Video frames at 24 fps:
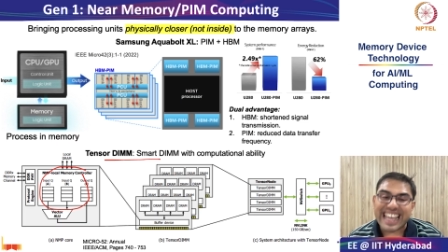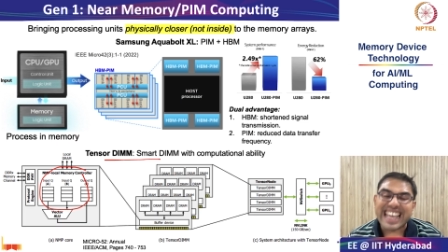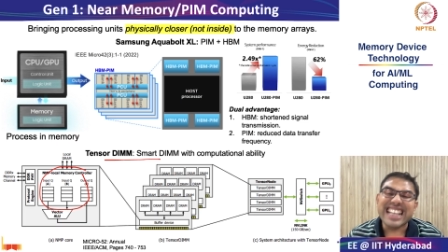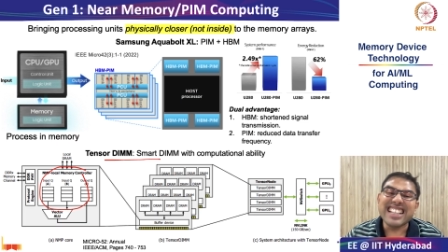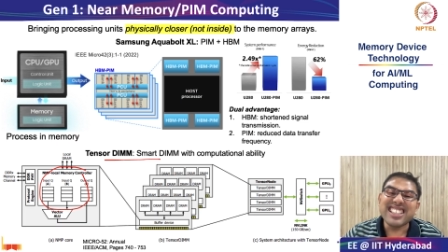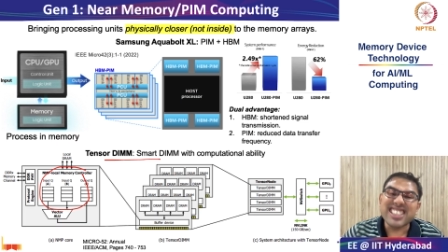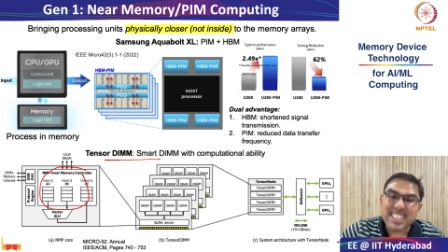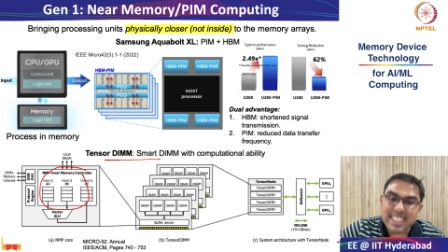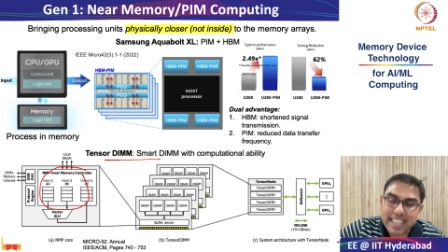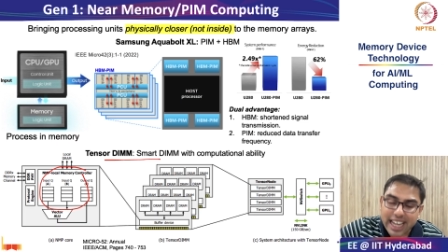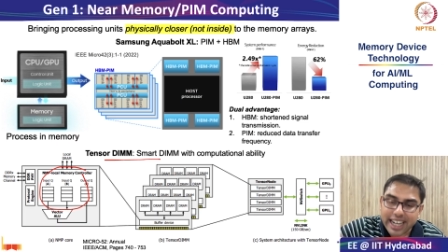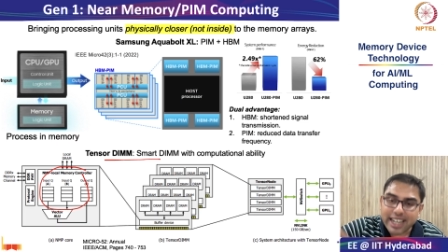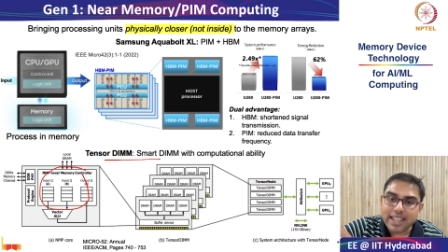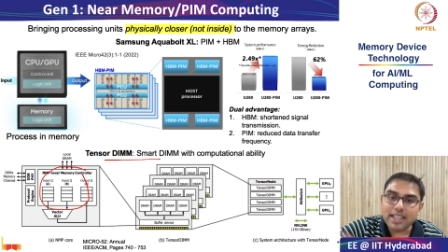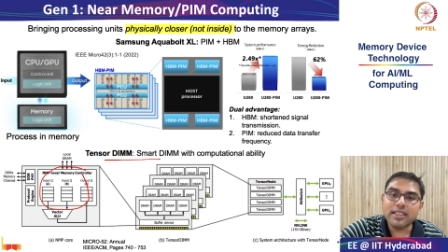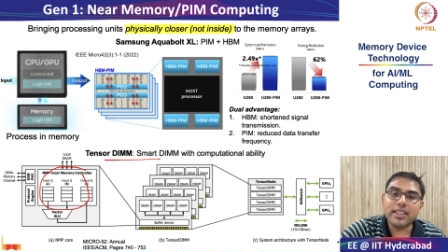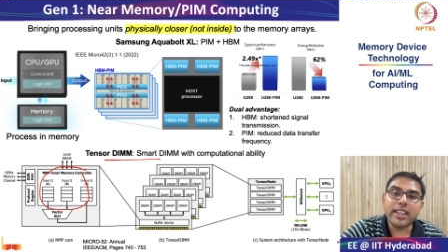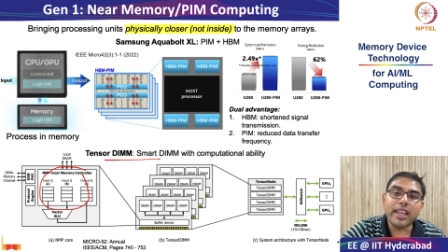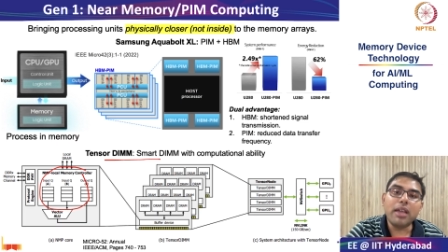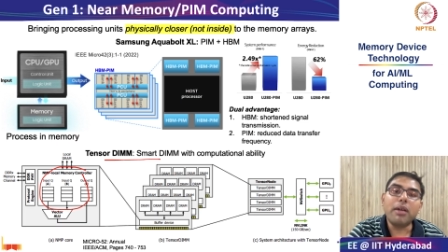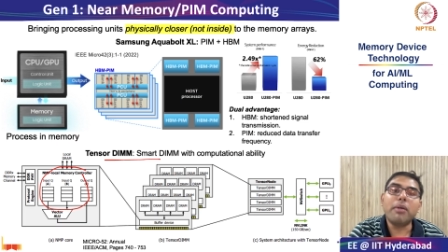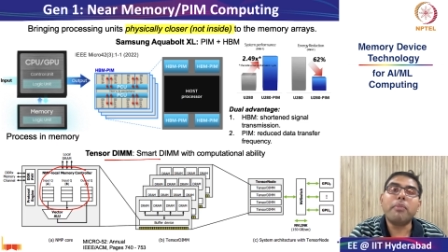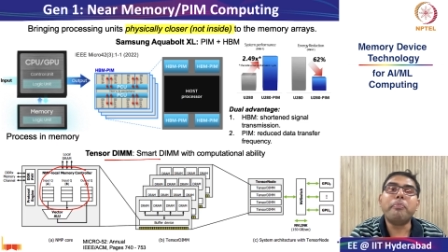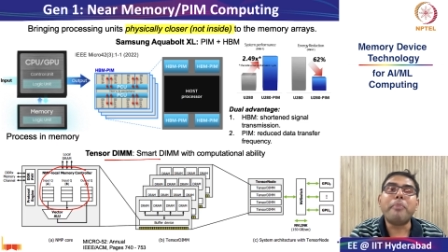inside
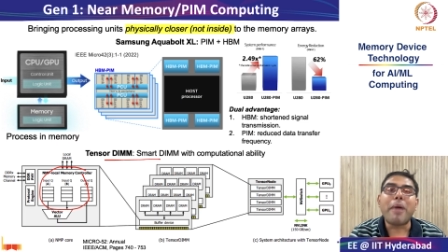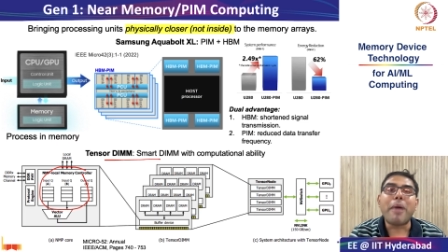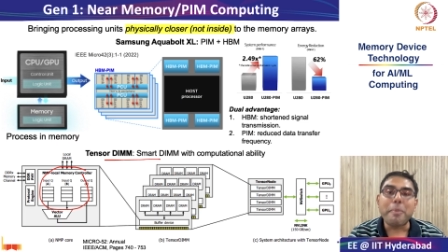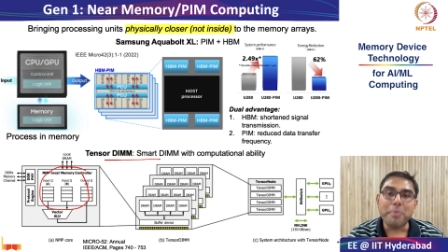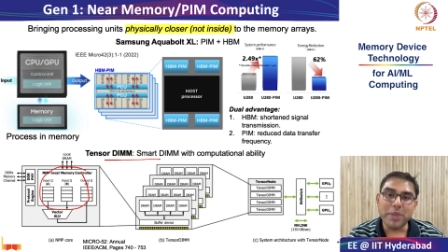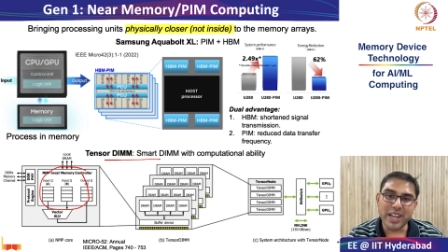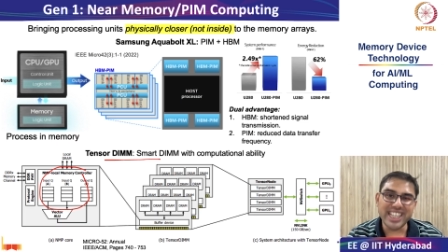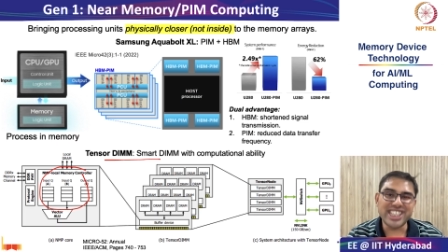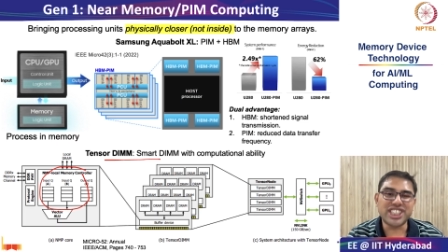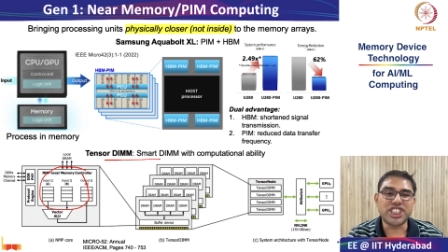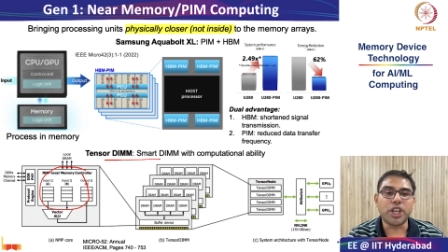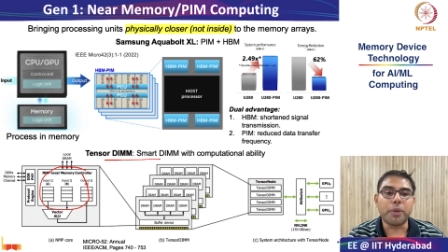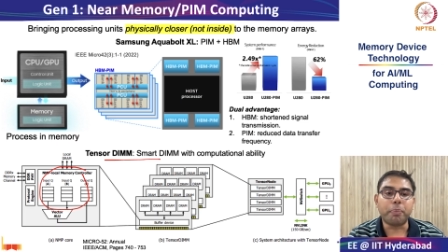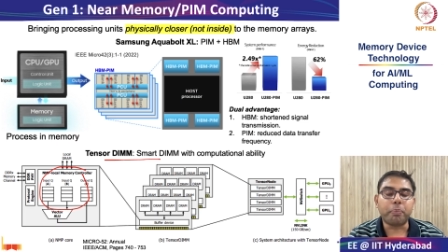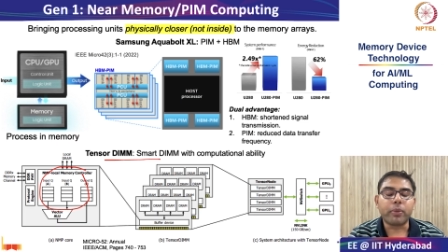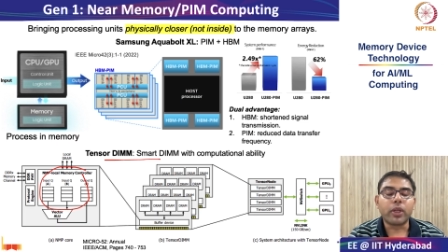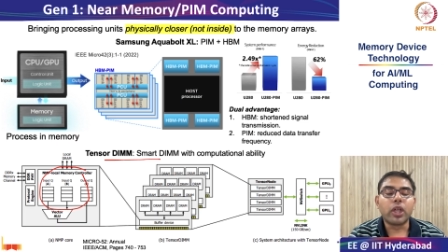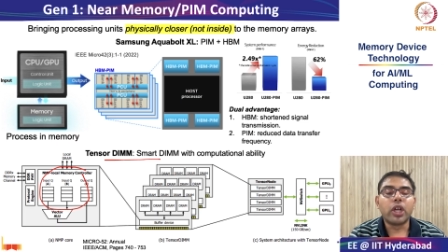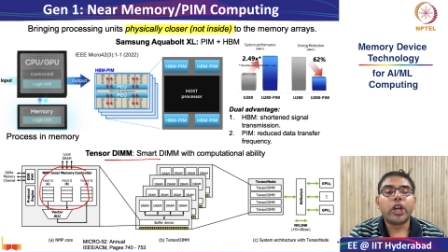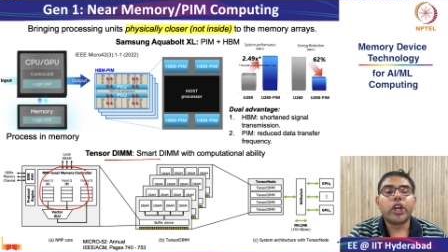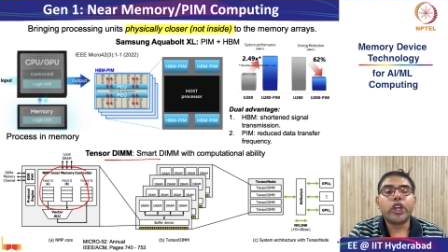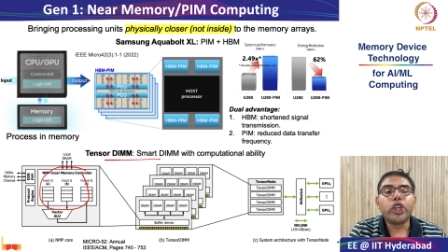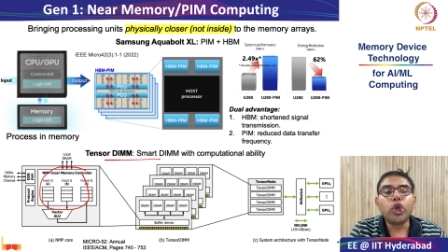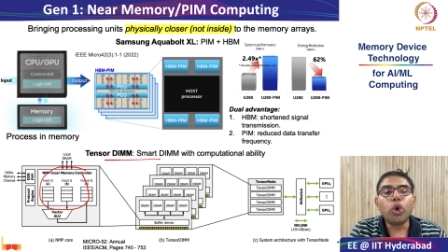the memory chip,
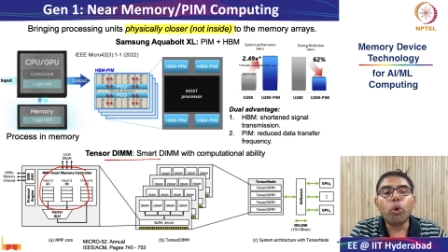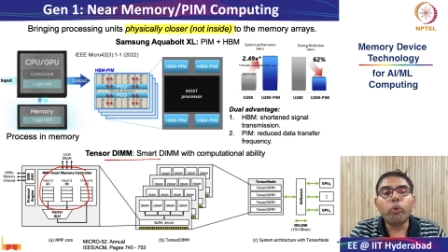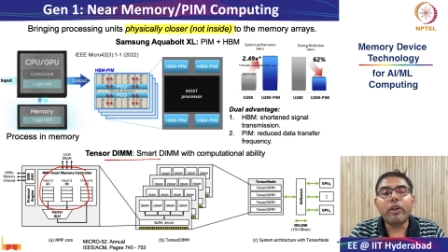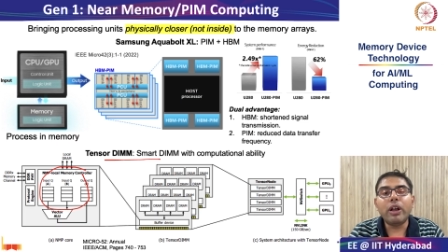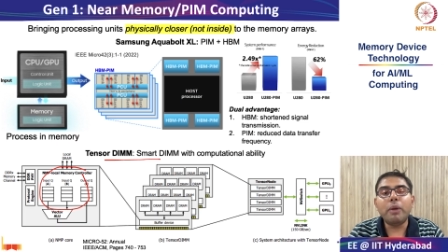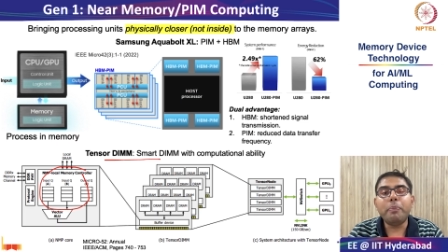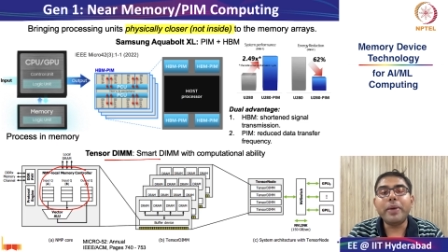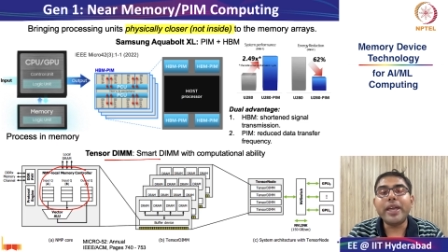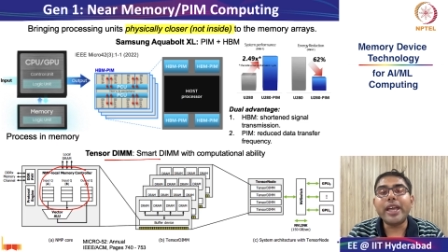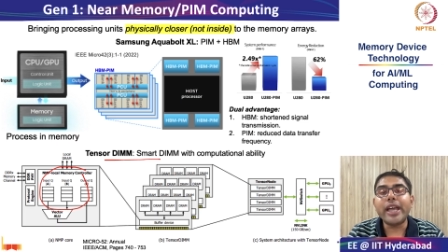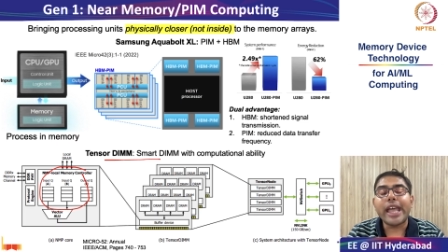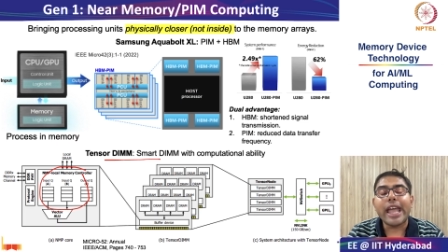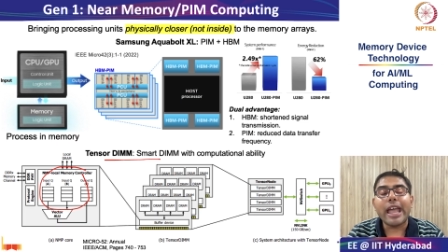you will be